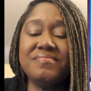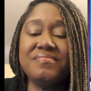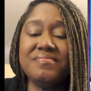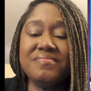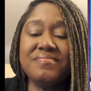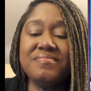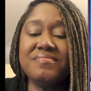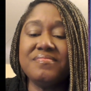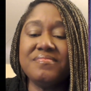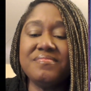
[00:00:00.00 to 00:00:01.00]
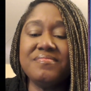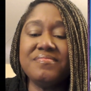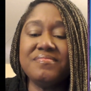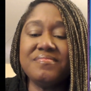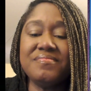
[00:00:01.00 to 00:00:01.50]

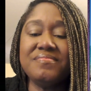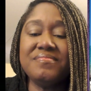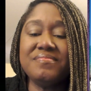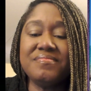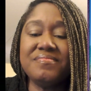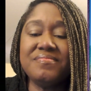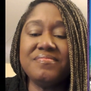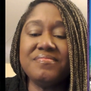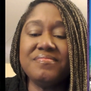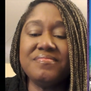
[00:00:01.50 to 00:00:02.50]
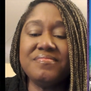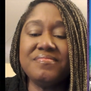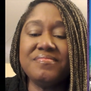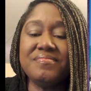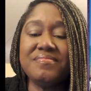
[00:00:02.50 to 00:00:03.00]

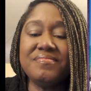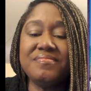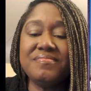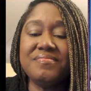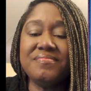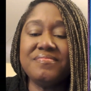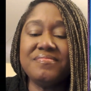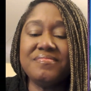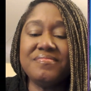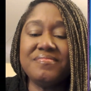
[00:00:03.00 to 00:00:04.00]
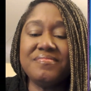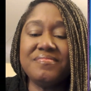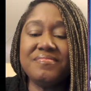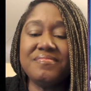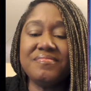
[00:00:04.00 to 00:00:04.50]

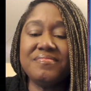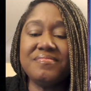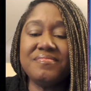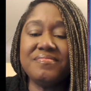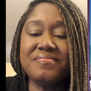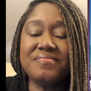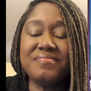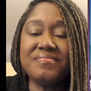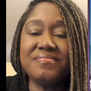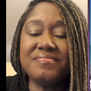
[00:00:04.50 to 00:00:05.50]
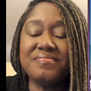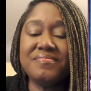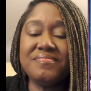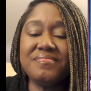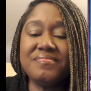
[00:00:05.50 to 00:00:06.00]

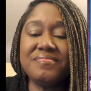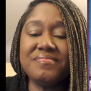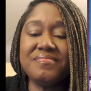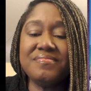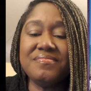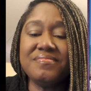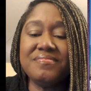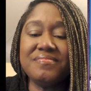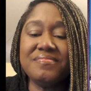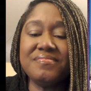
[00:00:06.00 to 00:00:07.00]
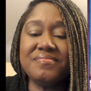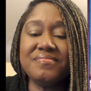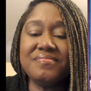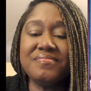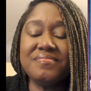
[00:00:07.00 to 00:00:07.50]

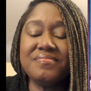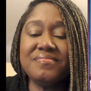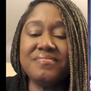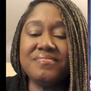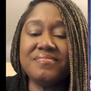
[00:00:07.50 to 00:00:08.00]
This person isn't speaking.